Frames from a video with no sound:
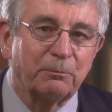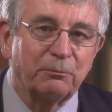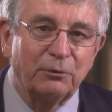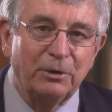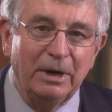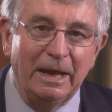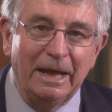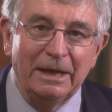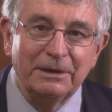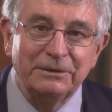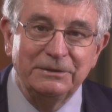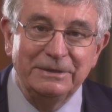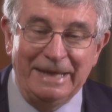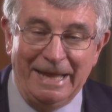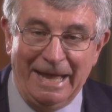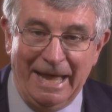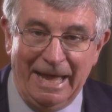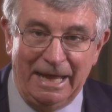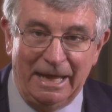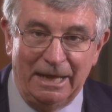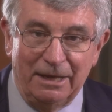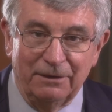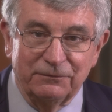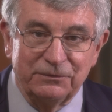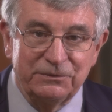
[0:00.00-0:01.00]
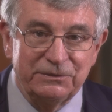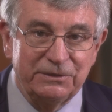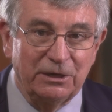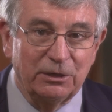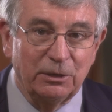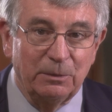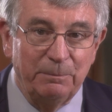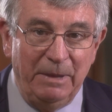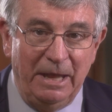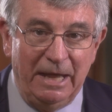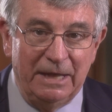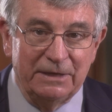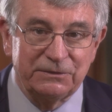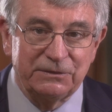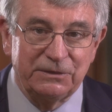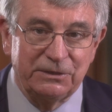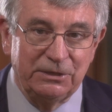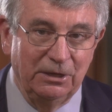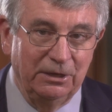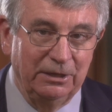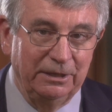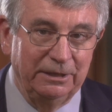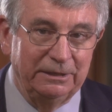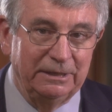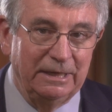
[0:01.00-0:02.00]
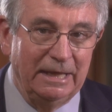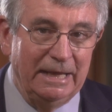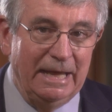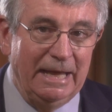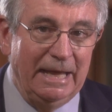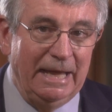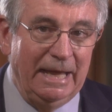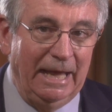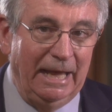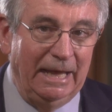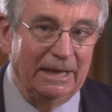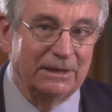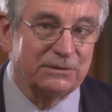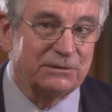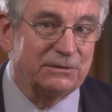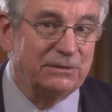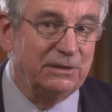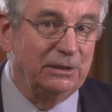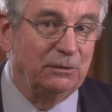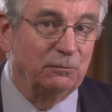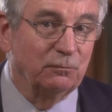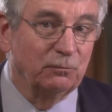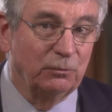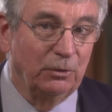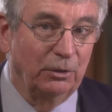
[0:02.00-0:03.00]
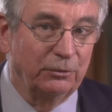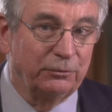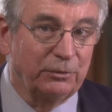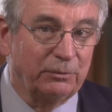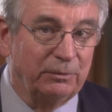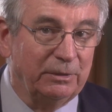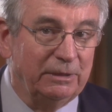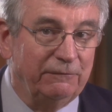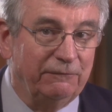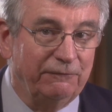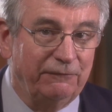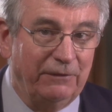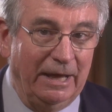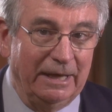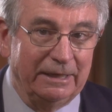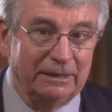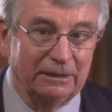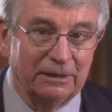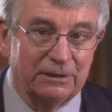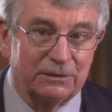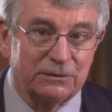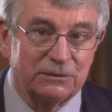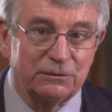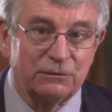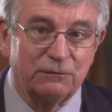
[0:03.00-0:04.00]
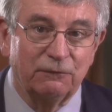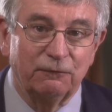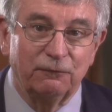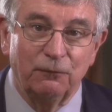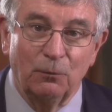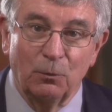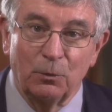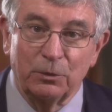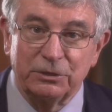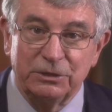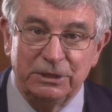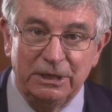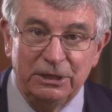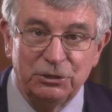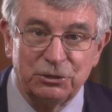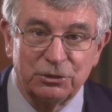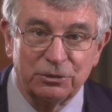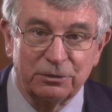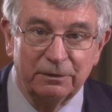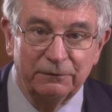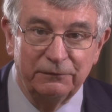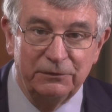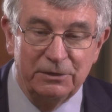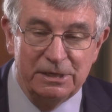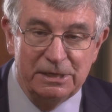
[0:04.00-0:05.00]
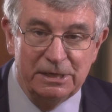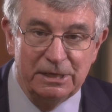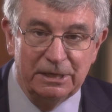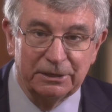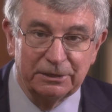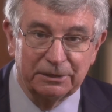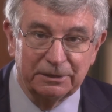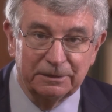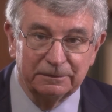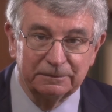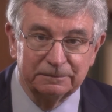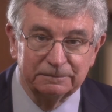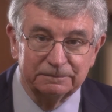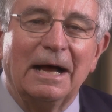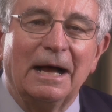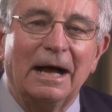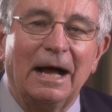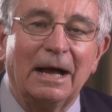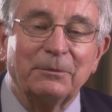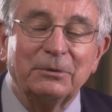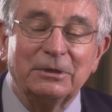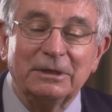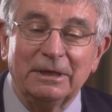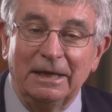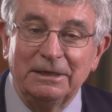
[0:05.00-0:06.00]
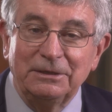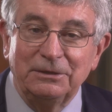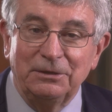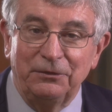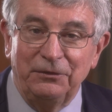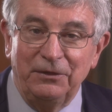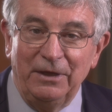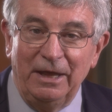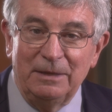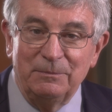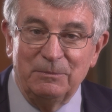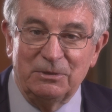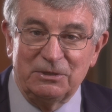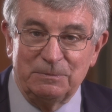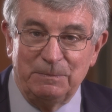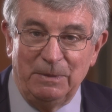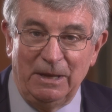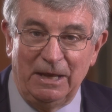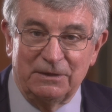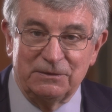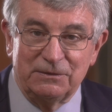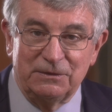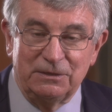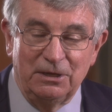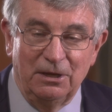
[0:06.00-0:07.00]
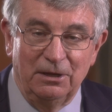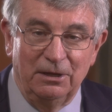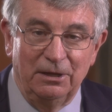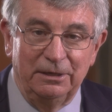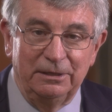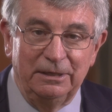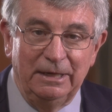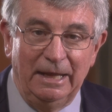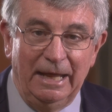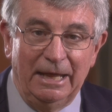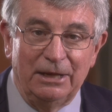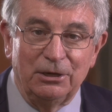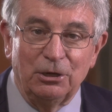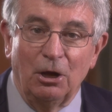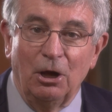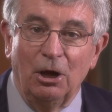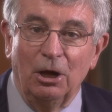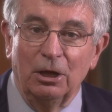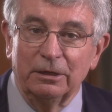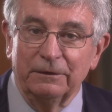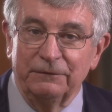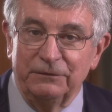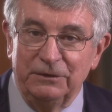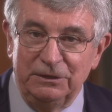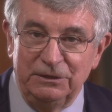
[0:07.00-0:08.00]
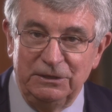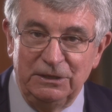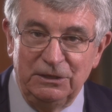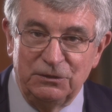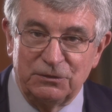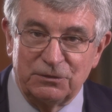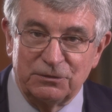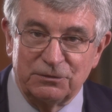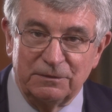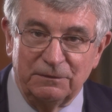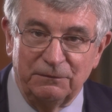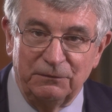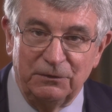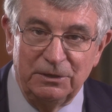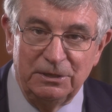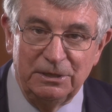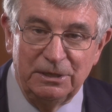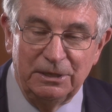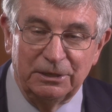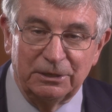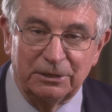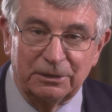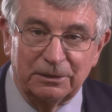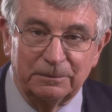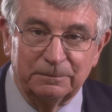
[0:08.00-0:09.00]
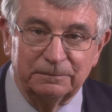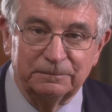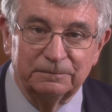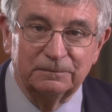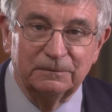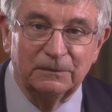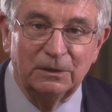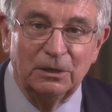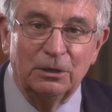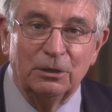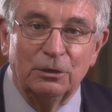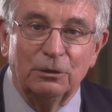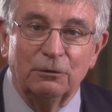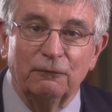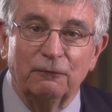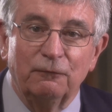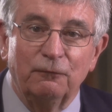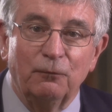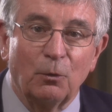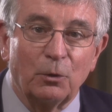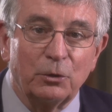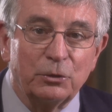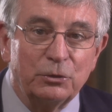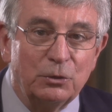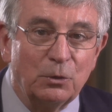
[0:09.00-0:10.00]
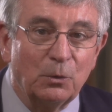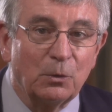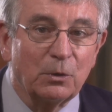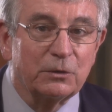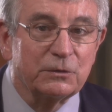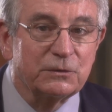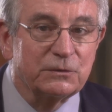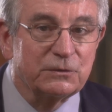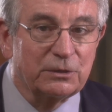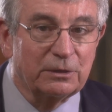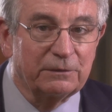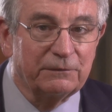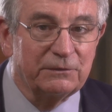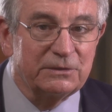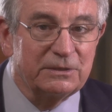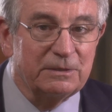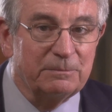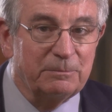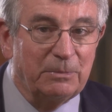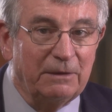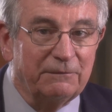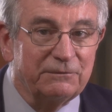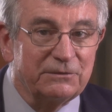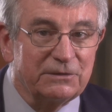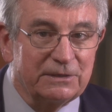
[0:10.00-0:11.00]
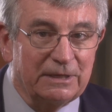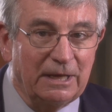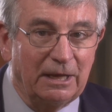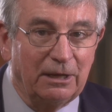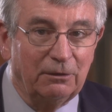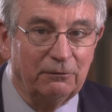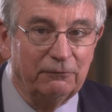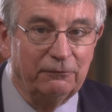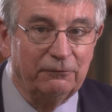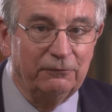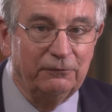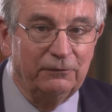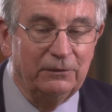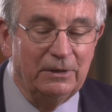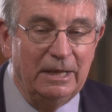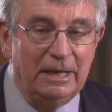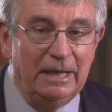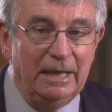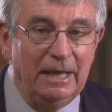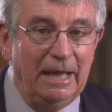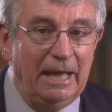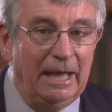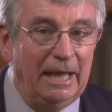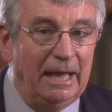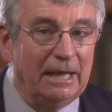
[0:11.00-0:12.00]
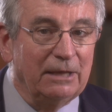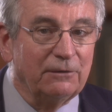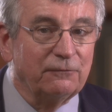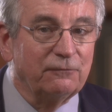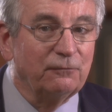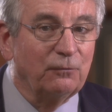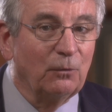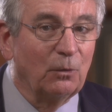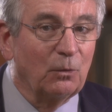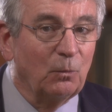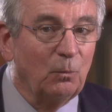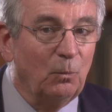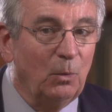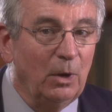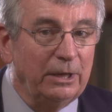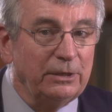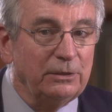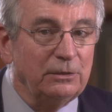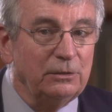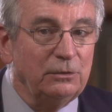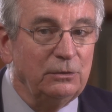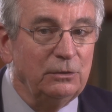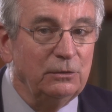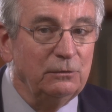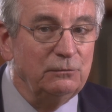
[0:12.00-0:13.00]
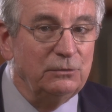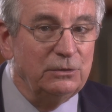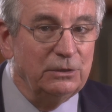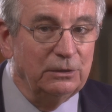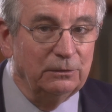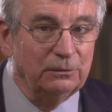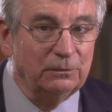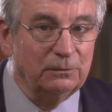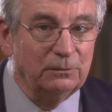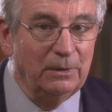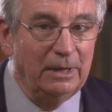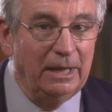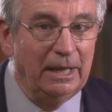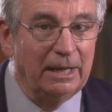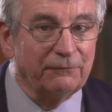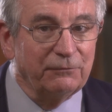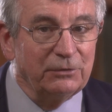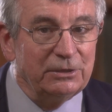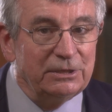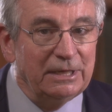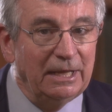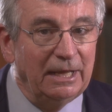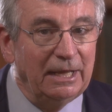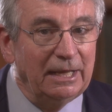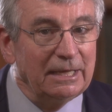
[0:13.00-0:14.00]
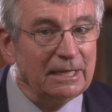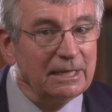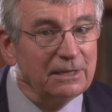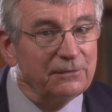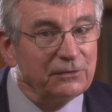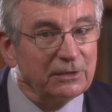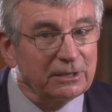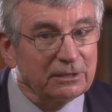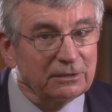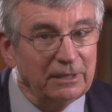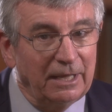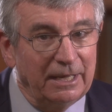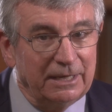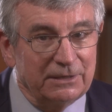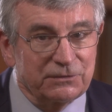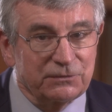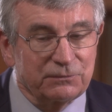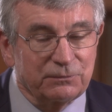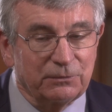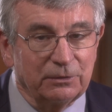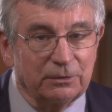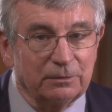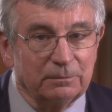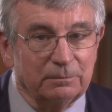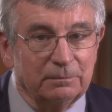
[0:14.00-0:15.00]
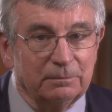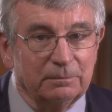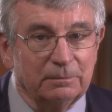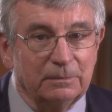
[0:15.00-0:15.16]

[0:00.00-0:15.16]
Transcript: proud to have sarah pasion as the Rotary finalist for Teacher of the Year. I would like to thank Ms. Pasion and all of the Teachers of the Year for your service above self and for what you do every day in the classroom